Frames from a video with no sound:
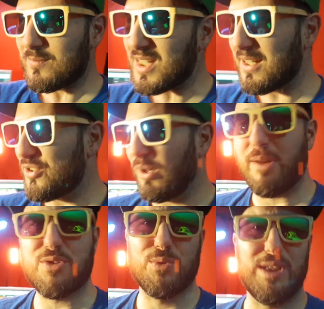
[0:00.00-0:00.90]
So I
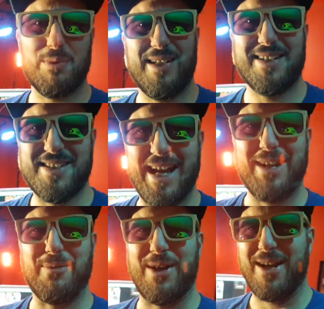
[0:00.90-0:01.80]
was really, really excited
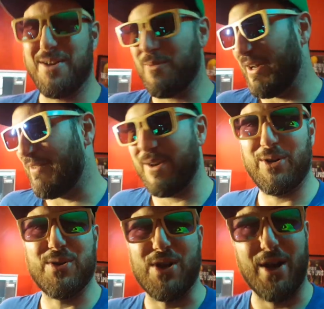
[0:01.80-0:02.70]
when I when I found out her
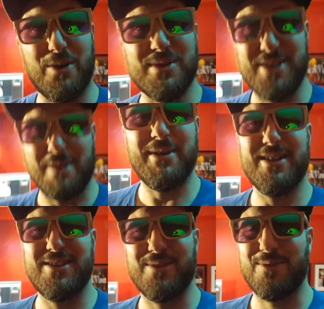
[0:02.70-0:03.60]
daughter was coming
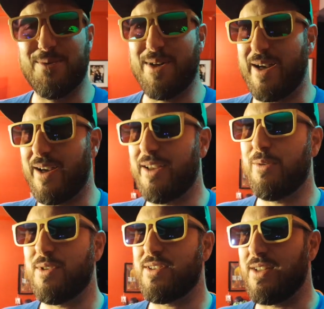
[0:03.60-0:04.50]
to, uh, it
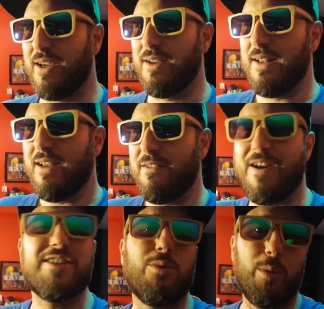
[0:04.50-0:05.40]
was the
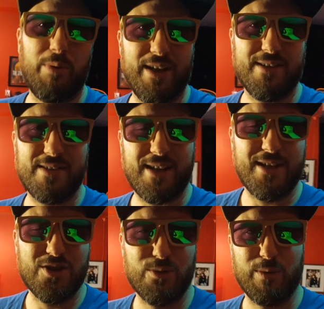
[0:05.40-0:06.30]
festival place in
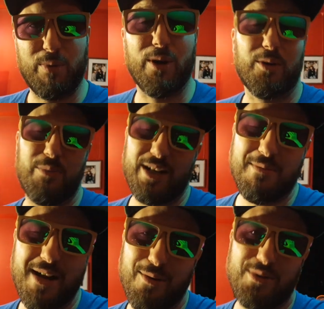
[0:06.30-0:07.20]
Sherwood Park, but I'm,
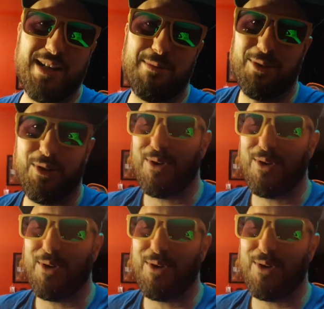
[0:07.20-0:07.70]
I wasn't able to go,